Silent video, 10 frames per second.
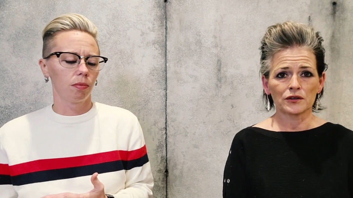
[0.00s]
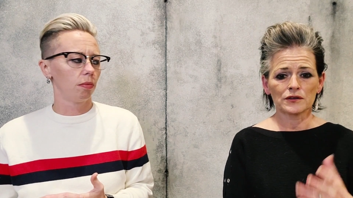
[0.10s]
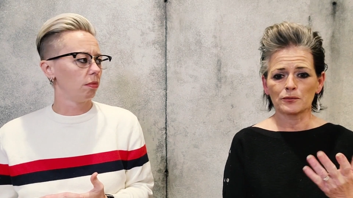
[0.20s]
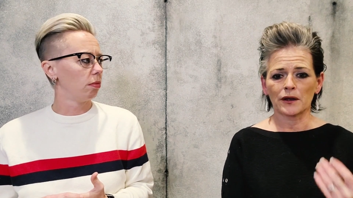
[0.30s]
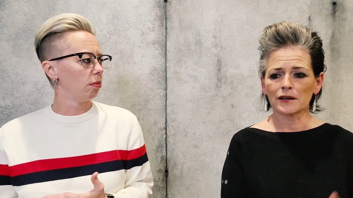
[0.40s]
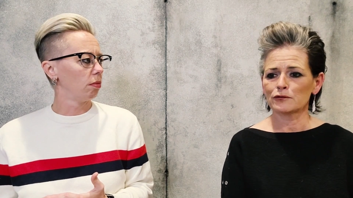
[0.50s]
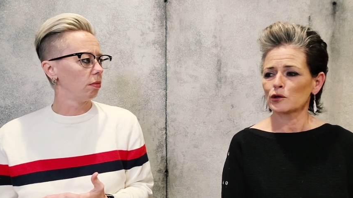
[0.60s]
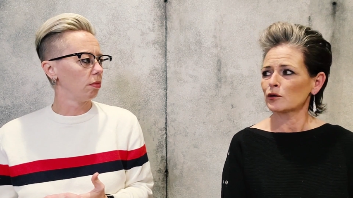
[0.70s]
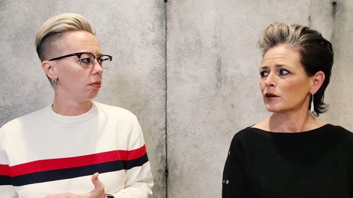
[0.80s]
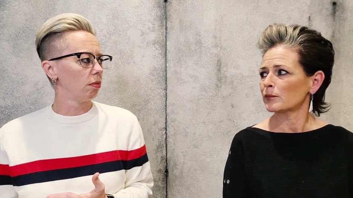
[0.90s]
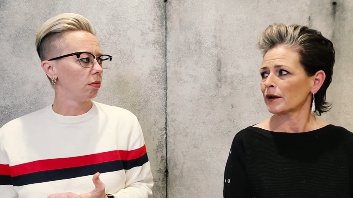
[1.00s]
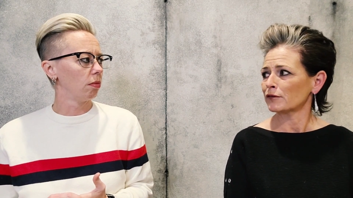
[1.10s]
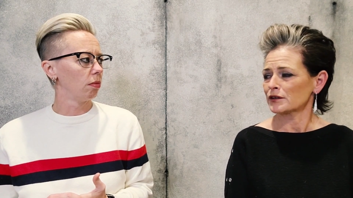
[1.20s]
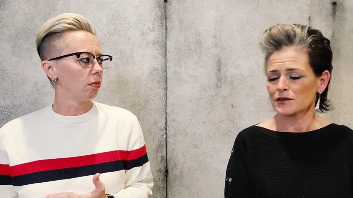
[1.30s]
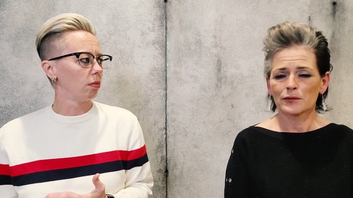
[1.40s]
Speaker 1: one of those pay it forward,
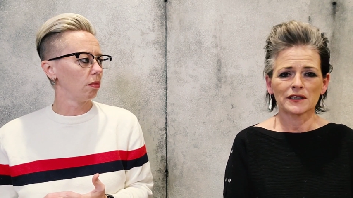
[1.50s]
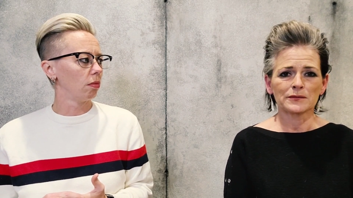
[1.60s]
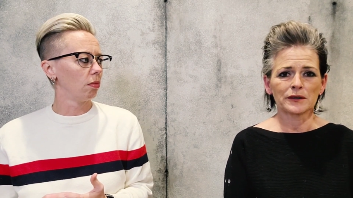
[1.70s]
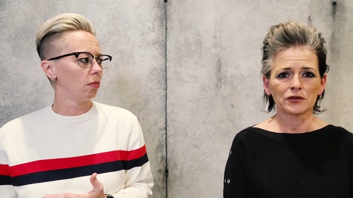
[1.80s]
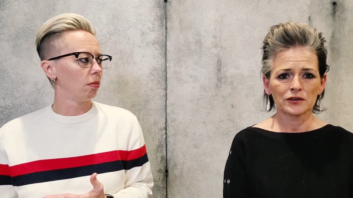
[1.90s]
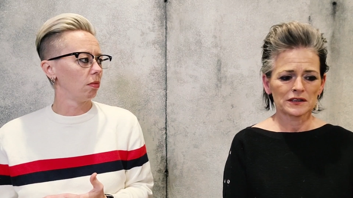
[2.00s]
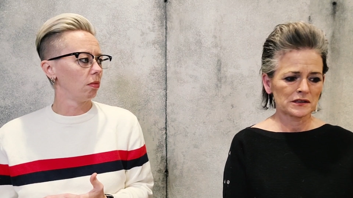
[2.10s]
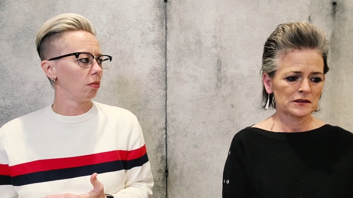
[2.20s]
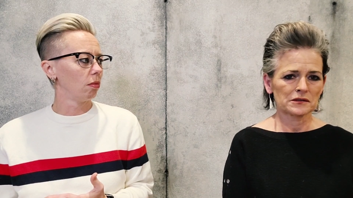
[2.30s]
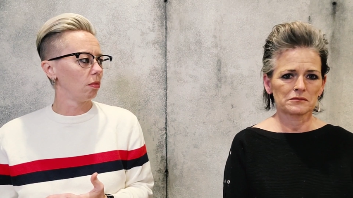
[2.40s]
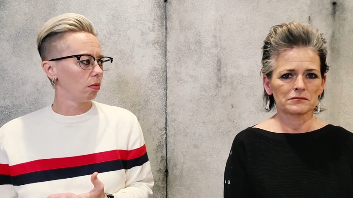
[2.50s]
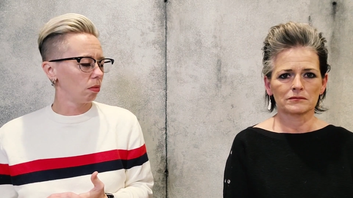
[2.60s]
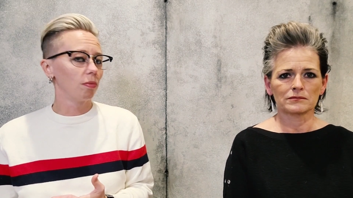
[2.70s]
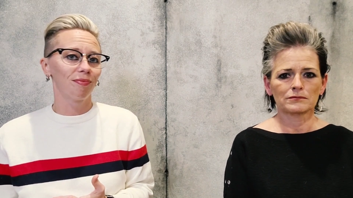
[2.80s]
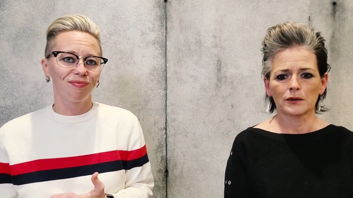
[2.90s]
pay for somebody's meal that's
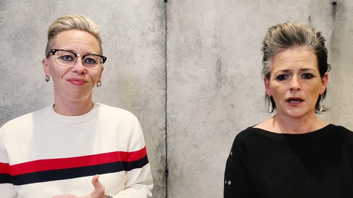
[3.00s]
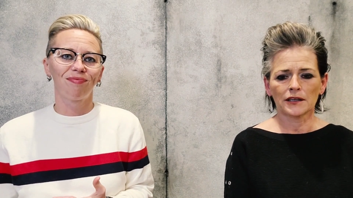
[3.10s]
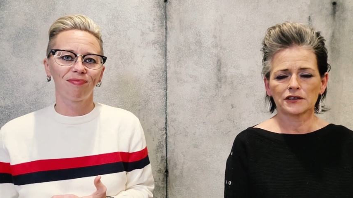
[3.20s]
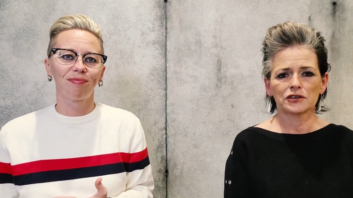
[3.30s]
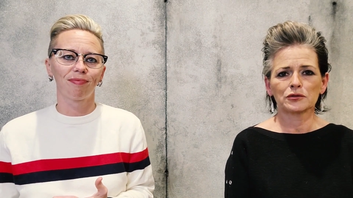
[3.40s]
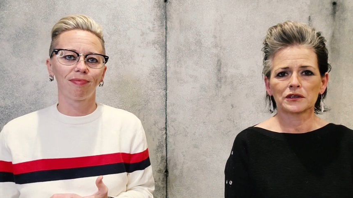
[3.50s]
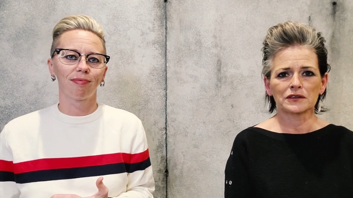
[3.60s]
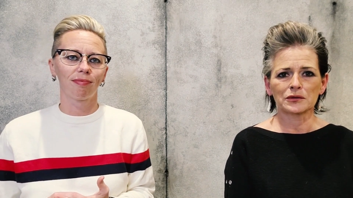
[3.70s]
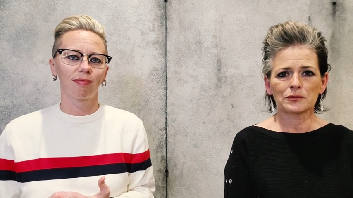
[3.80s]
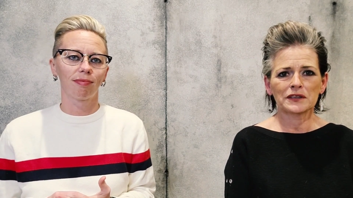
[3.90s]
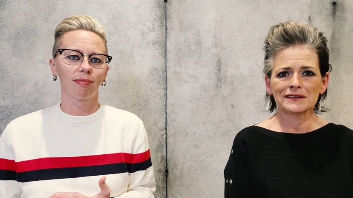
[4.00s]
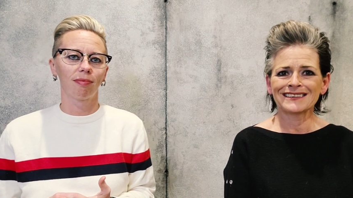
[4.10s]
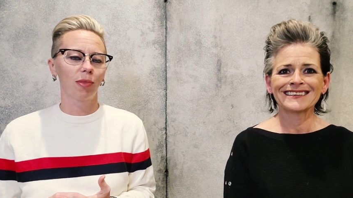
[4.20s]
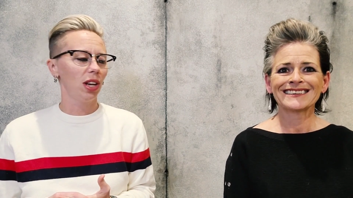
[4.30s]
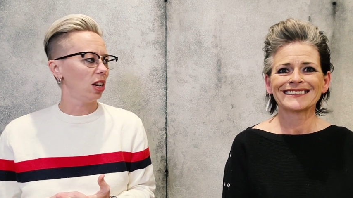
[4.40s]
behind you or something.
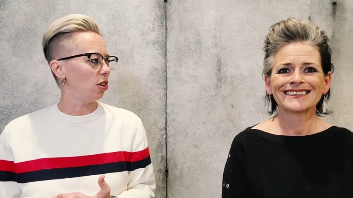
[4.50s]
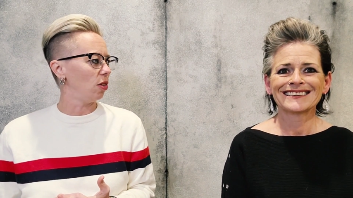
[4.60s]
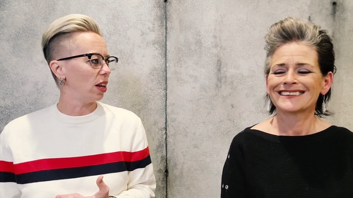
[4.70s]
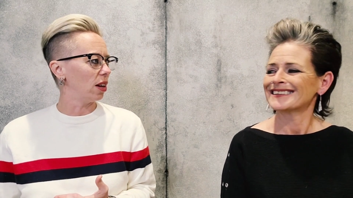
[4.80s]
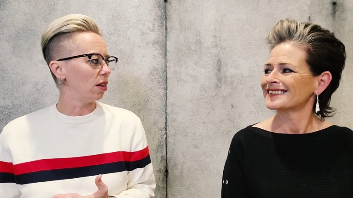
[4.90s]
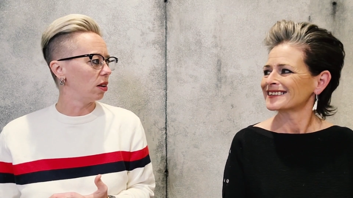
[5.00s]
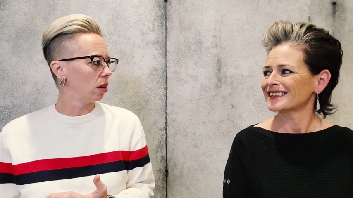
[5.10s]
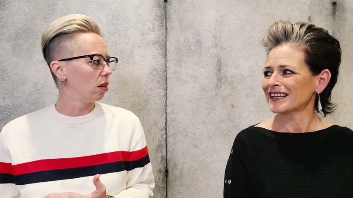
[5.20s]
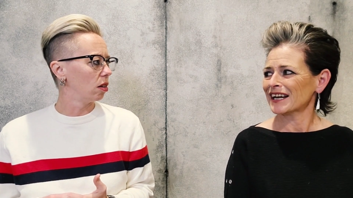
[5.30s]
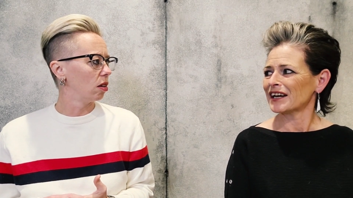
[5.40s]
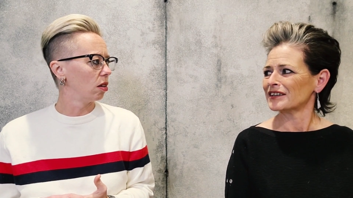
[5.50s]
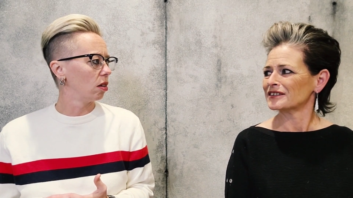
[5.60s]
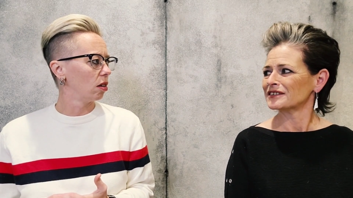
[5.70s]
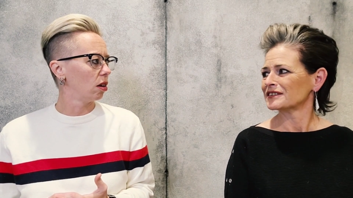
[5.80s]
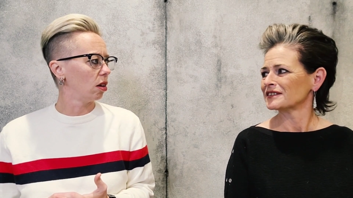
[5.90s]
Speaker 2: We need to do that. Yeah.
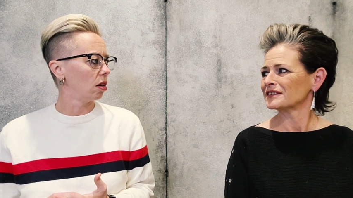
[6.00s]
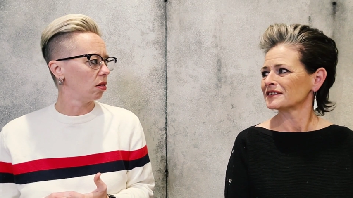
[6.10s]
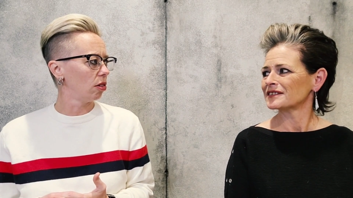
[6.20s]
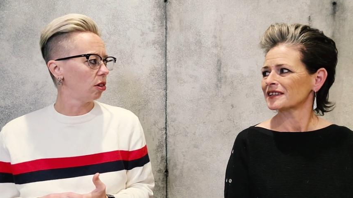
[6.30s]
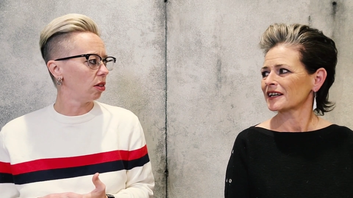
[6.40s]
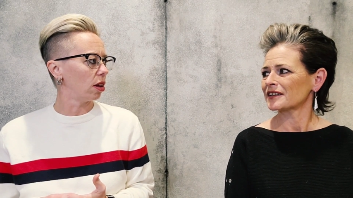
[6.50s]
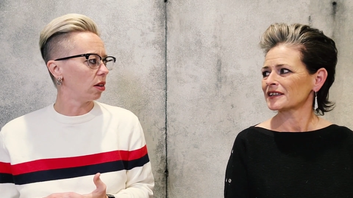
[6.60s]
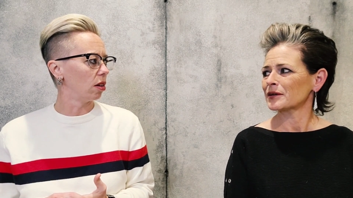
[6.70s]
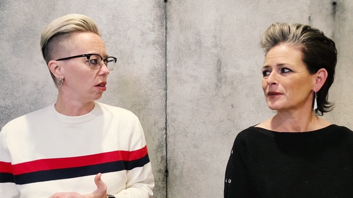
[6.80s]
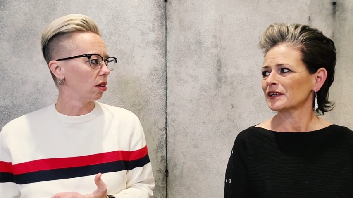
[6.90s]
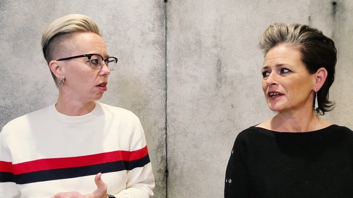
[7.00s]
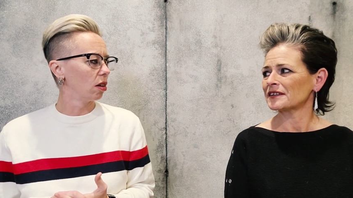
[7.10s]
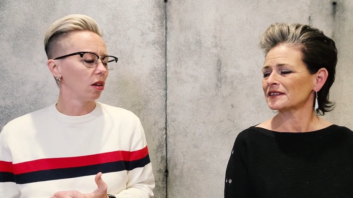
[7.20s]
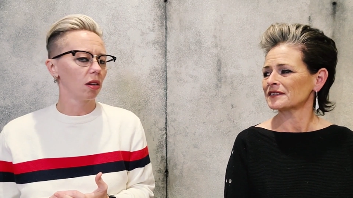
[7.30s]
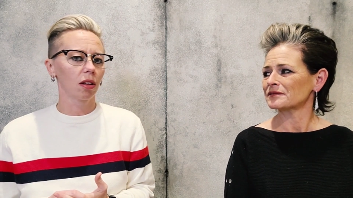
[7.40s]
Yeah, let's do that.
Speaker 1: I think that'd be
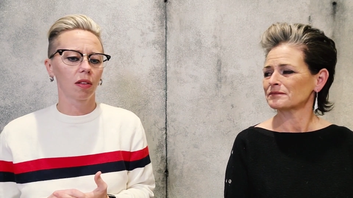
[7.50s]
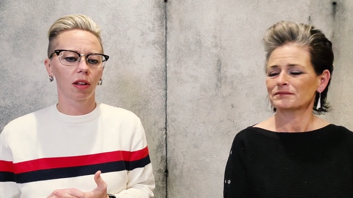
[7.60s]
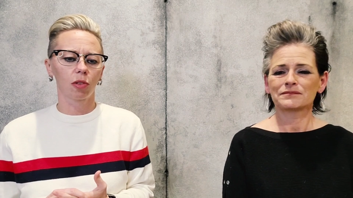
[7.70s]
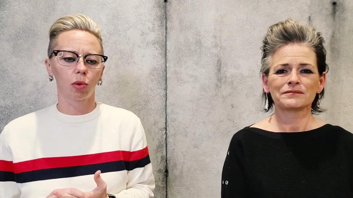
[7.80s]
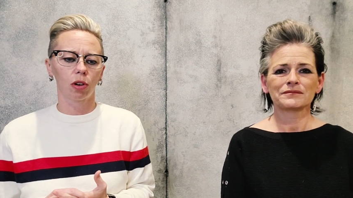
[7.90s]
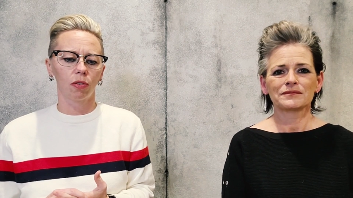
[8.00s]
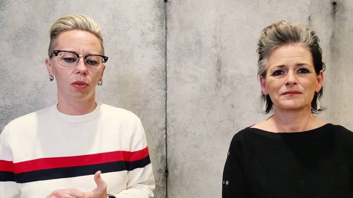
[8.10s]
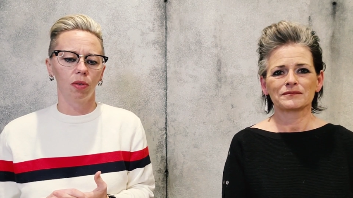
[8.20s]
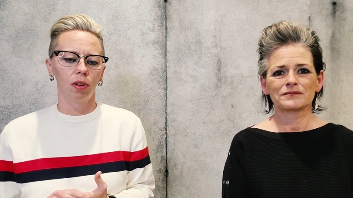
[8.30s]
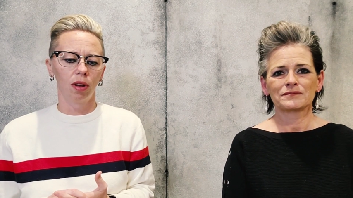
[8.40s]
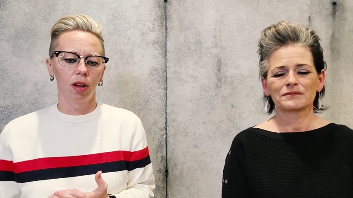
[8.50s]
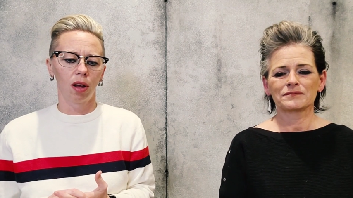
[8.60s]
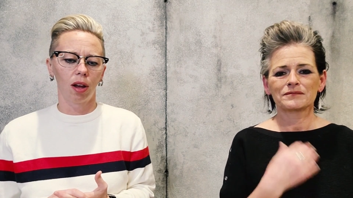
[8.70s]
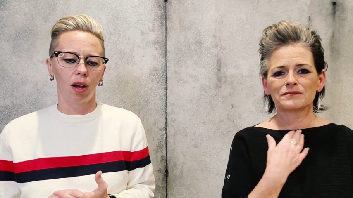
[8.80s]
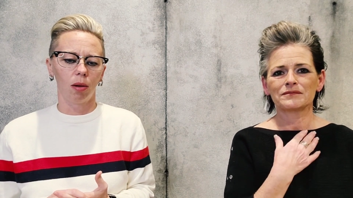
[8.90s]
nice.
Speaker 2: I think that's wonderful.
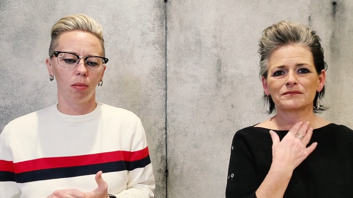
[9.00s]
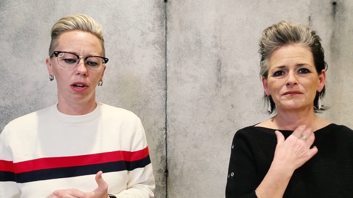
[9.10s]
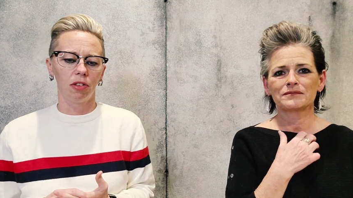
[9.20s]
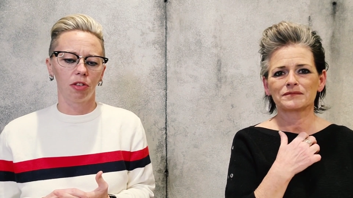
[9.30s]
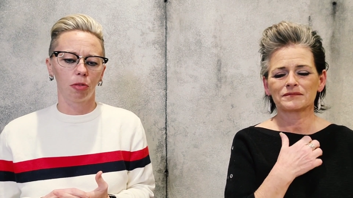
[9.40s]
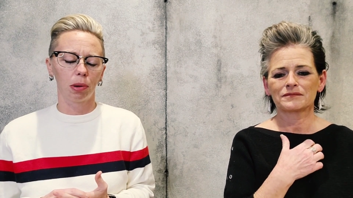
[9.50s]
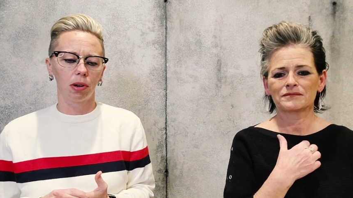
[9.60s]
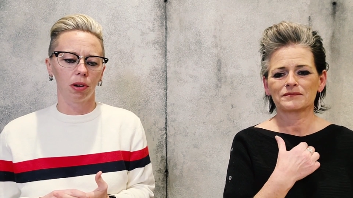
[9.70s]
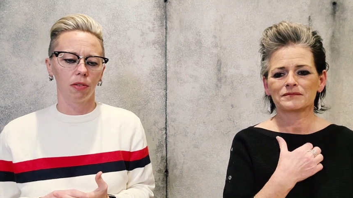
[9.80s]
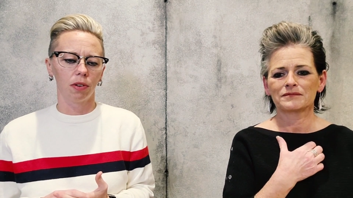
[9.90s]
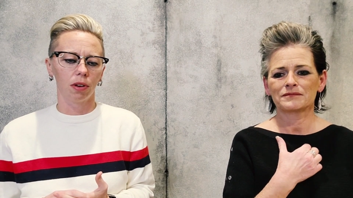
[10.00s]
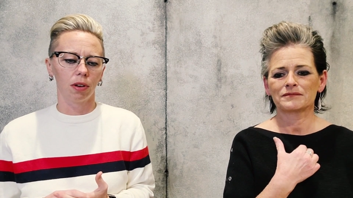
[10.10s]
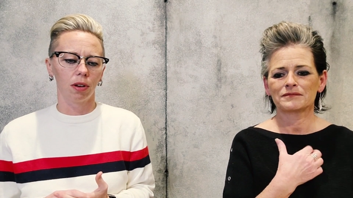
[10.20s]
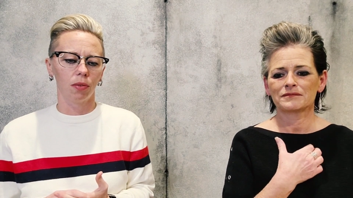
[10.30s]
Um, it is the spirit of uh,